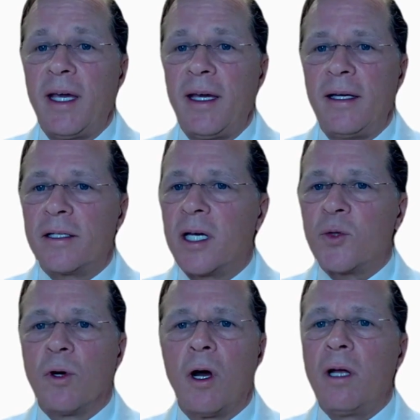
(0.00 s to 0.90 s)
age,
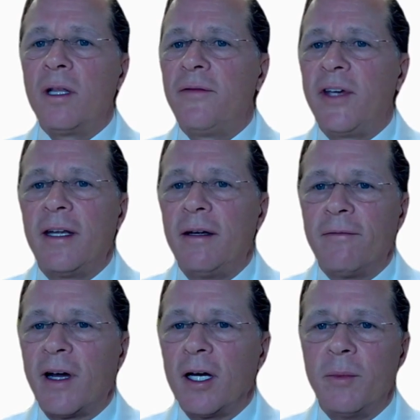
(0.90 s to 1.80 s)
because we're all living in an
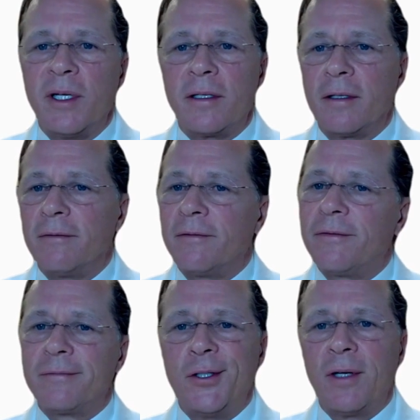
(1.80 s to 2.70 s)
environment of
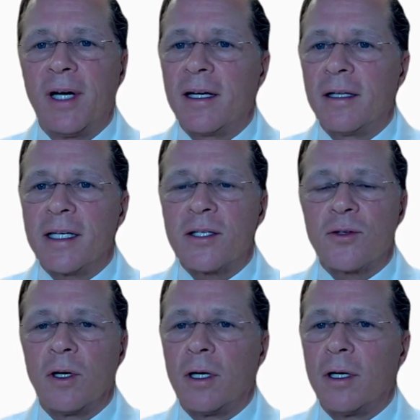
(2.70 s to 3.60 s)
too high
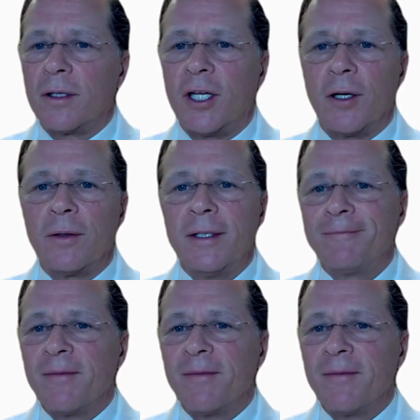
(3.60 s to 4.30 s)
cholesterol,